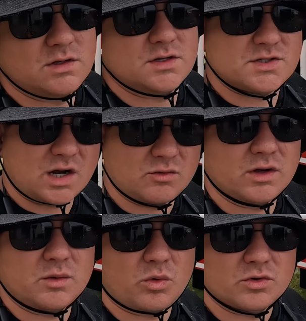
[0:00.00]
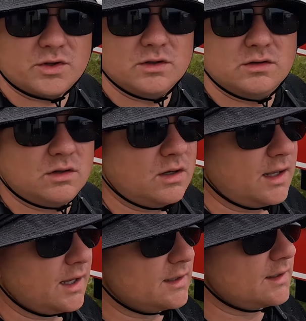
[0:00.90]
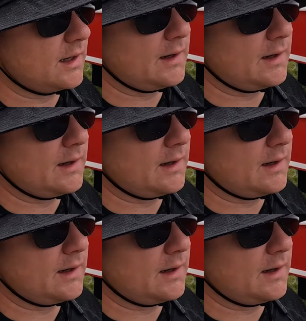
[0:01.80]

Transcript: it's not really worth it, and